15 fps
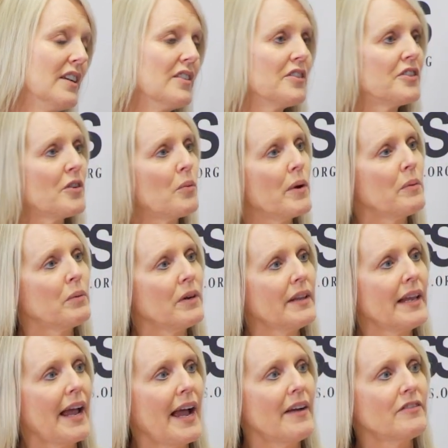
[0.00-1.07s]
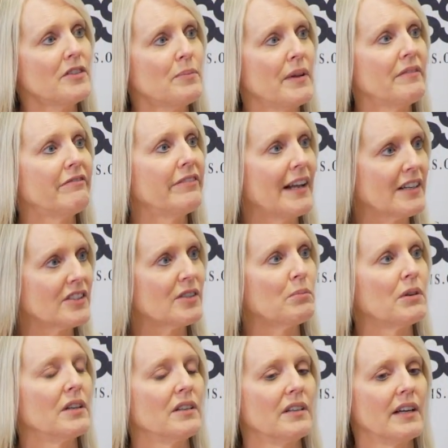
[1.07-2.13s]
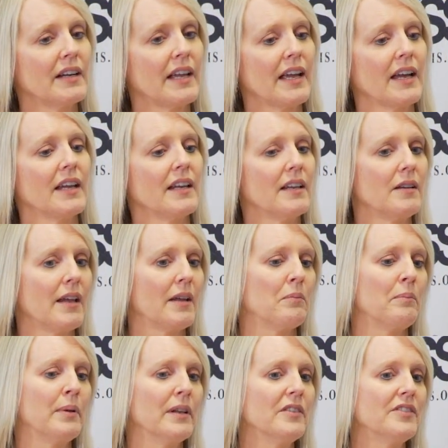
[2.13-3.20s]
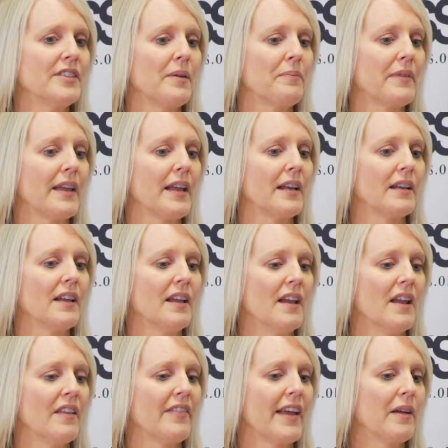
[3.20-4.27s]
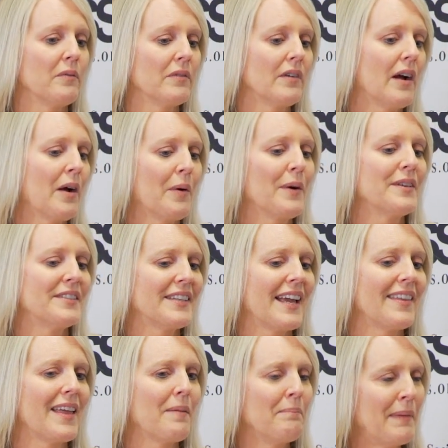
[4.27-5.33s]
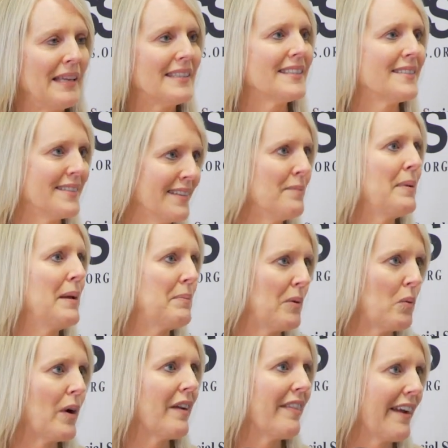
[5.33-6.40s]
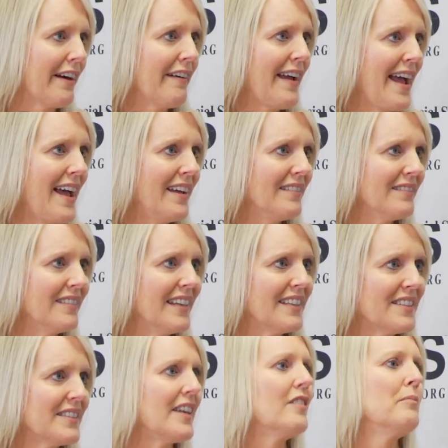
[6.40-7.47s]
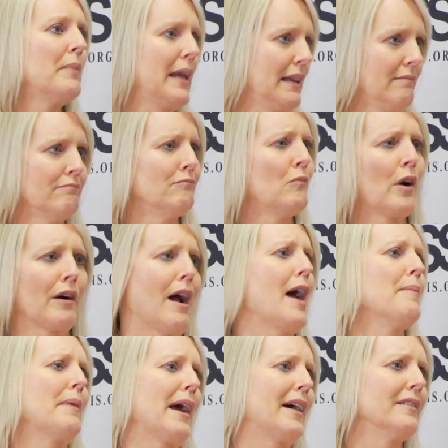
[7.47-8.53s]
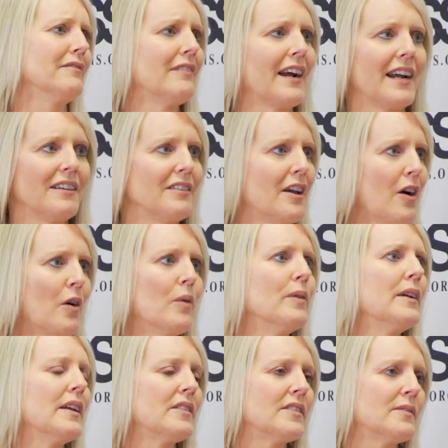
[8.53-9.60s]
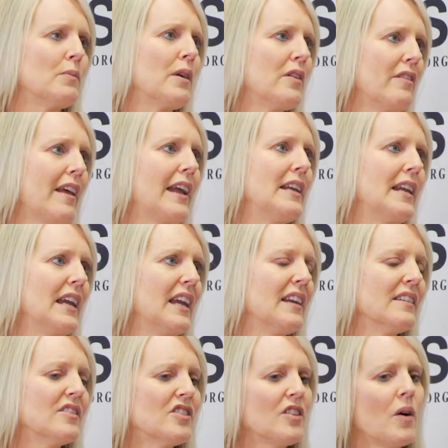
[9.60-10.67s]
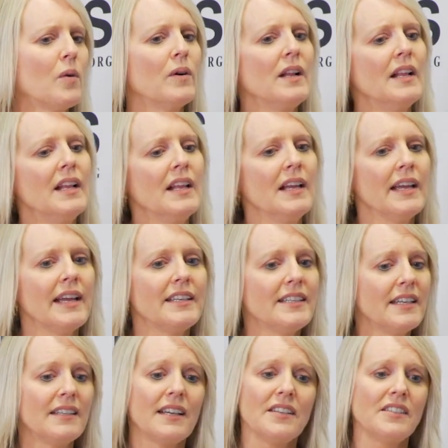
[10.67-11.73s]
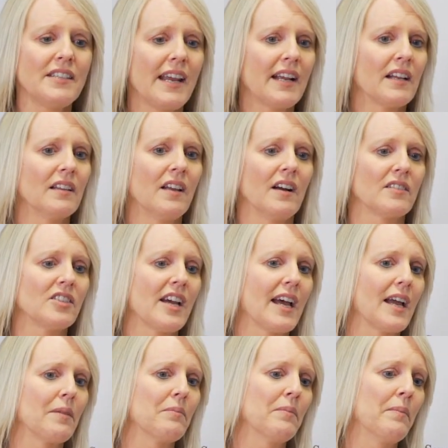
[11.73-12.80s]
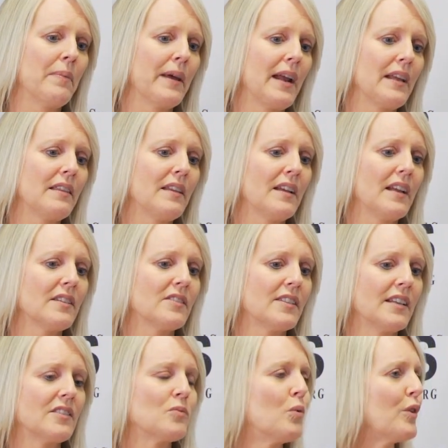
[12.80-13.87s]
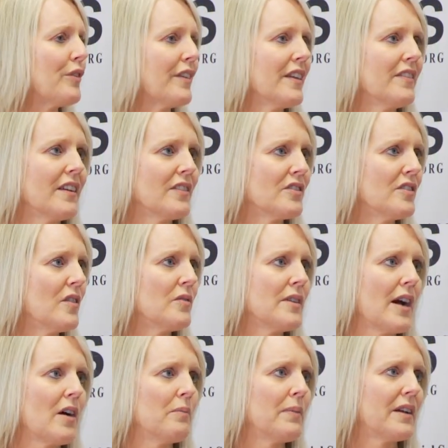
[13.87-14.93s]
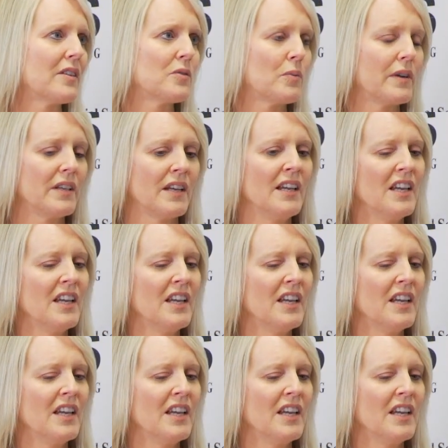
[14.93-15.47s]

So we really have to be flexible again and build something that I always say that meets the people where they're at instead of meet where I'm at, right? No, it's what do they need? And so it does take a long time, but I think it's worth it. There's no doubt, because when